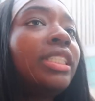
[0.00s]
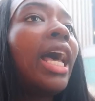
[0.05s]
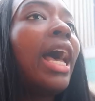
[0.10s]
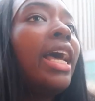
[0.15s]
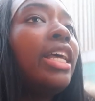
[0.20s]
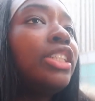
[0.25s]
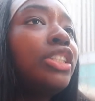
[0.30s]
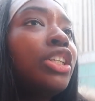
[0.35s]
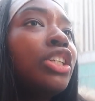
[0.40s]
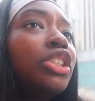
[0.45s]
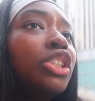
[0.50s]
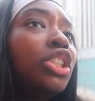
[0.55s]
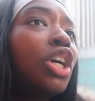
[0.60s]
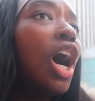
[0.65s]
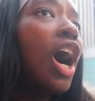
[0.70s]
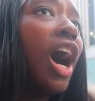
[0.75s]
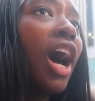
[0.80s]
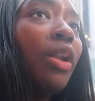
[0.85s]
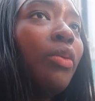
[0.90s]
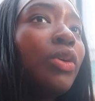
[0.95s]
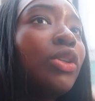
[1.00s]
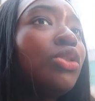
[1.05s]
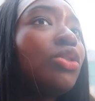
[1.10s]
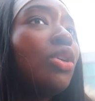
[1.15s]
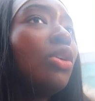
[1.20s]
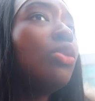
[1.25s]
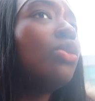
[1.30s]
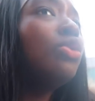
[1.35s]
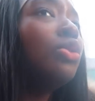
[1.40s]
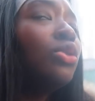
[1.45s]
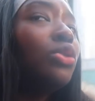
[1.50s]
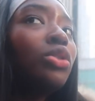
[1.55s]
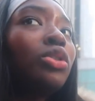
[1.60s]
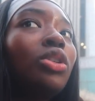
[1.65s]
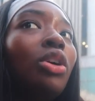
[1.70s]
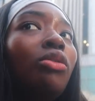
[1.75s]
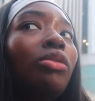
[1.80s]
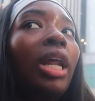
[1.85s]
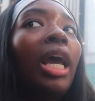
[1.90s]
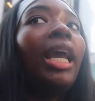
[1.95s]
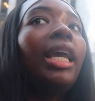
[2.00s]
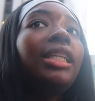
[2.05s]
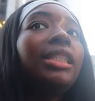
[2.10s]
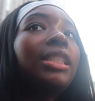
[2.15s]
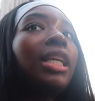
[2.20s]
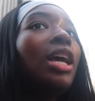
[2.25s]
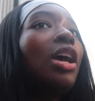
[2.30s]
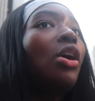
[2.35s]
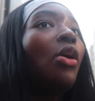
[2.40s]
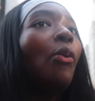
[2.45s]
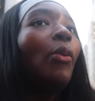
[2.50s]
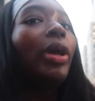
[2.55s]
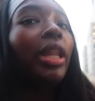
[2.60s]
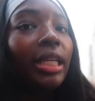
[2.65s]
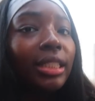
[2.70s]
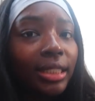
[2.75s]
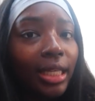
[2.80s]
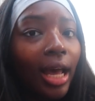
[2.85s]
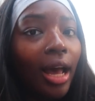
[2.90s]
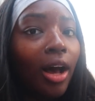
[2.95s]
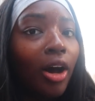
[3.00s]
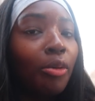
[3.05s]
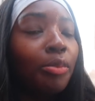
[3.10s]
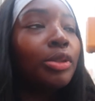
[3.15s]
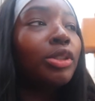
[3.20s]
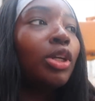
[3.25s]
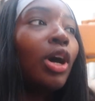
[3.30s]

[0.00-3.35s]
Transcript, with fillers: as I entered, John was so cool, so nice, willing to help.